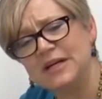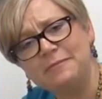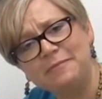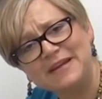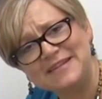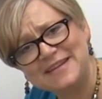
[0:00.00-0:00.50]

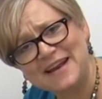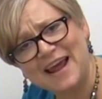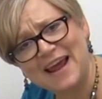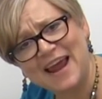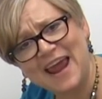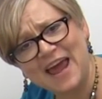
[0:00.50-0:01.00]
tidbits that
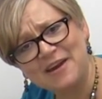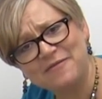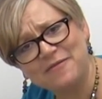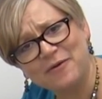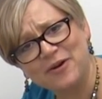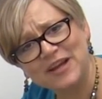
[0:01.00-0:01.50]
I had
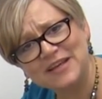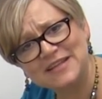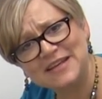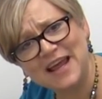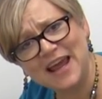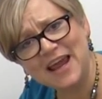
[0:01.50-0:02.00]
for you
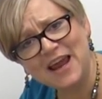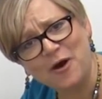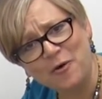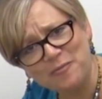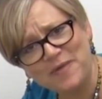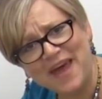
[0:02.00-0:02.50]
today. I
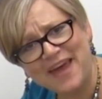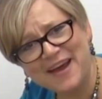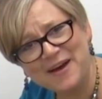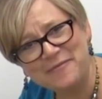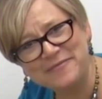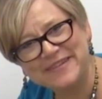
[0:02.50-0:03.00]
hope that
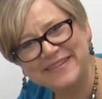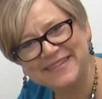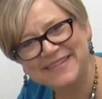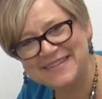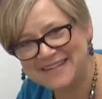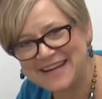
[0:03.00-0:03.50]
helped.
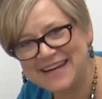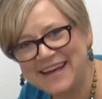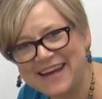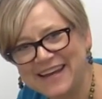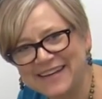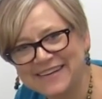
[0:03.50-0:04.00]
See you
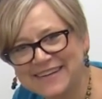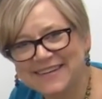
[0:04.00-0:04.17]
again.